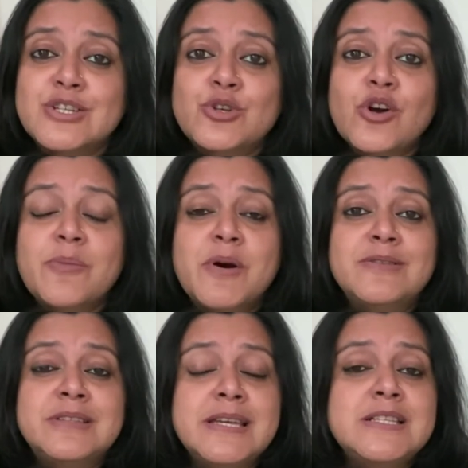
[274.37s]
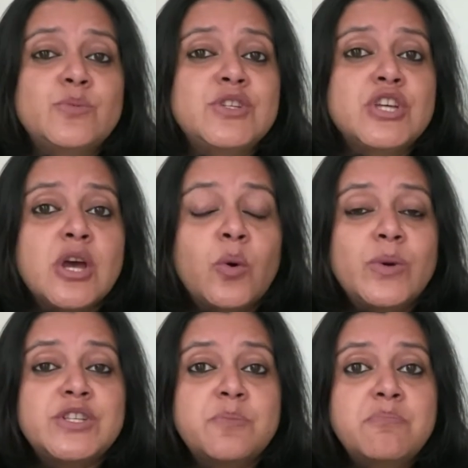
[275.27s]
talk about things
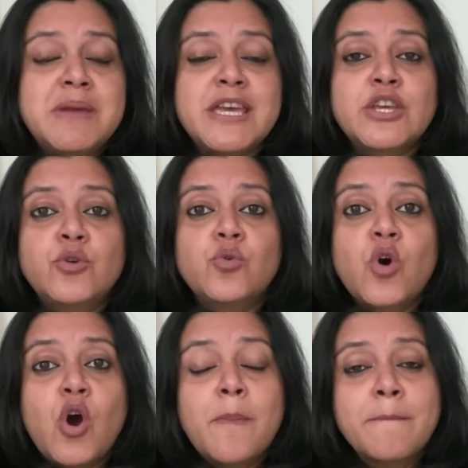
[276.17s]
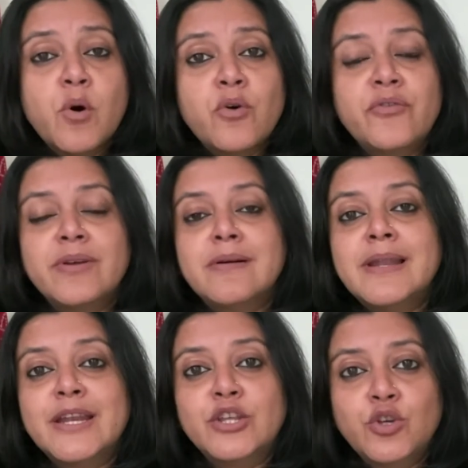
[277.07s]
which make you more real
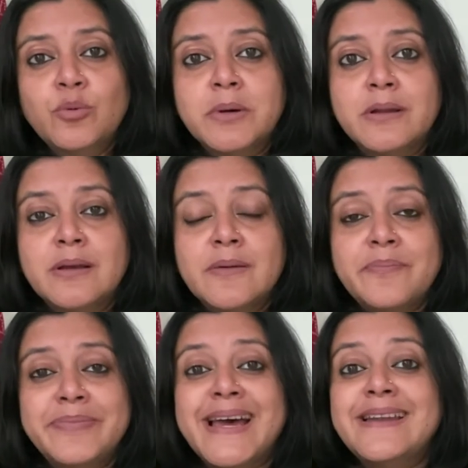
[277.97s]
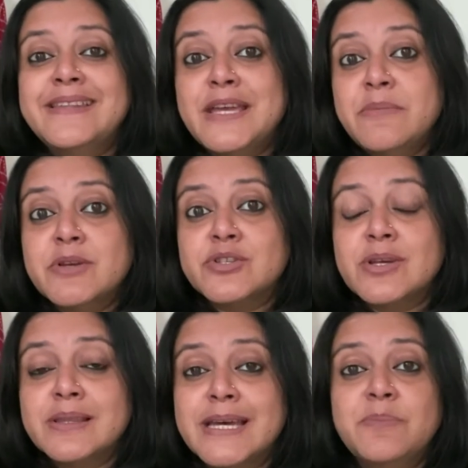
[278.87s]
and human than the image
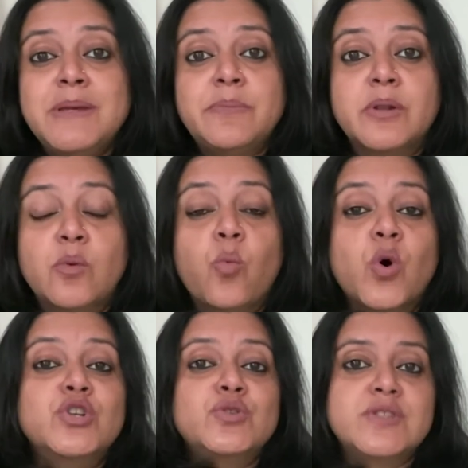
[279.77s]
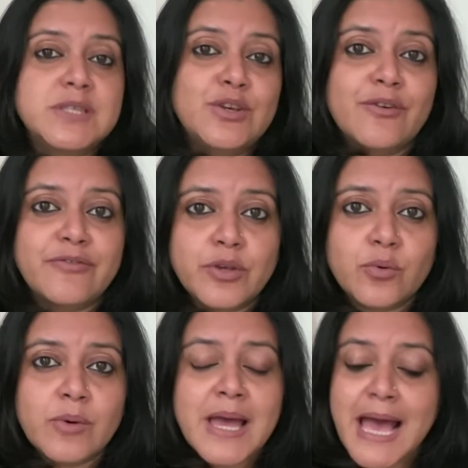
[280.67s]
that people want to see of
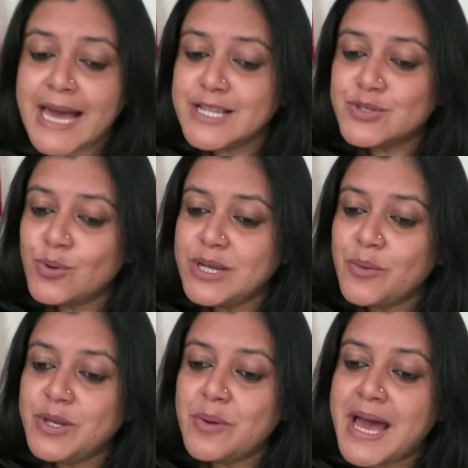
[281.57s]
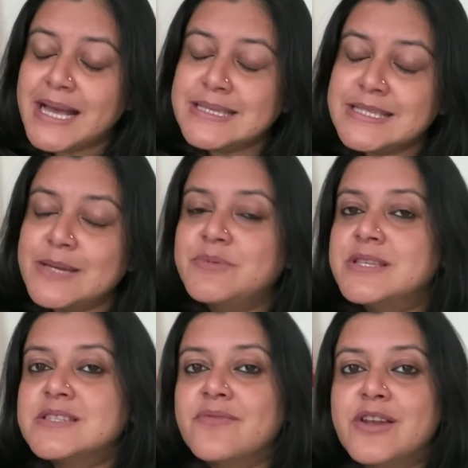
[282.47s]
you. And it's only when you accept
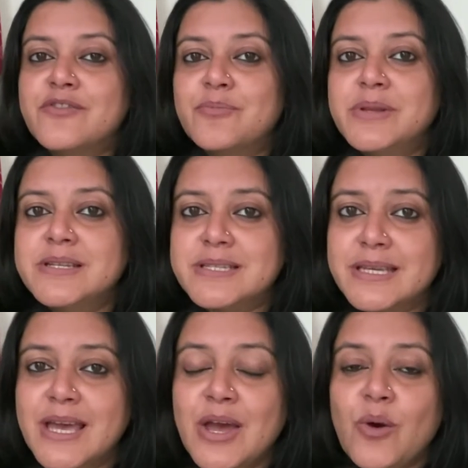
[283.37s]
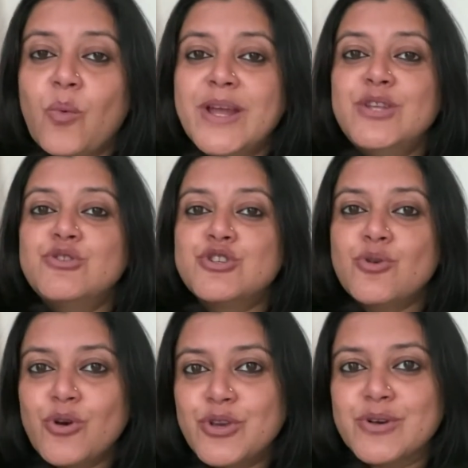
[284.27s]
this vulnerability, when you
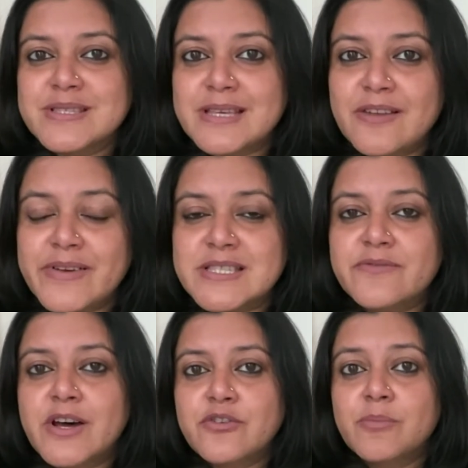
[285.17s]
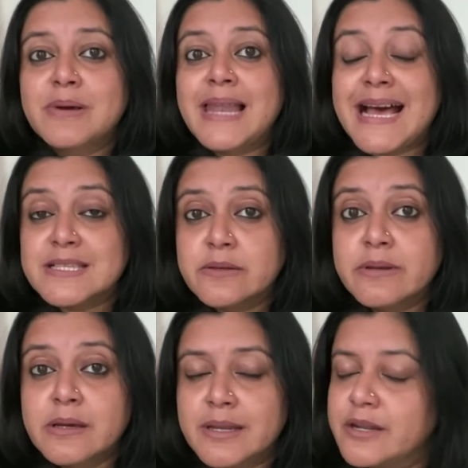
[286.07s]
show yourself as vulnerable, as
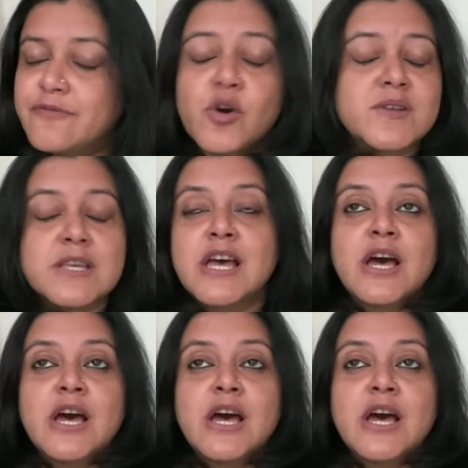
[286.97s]
real. And of course,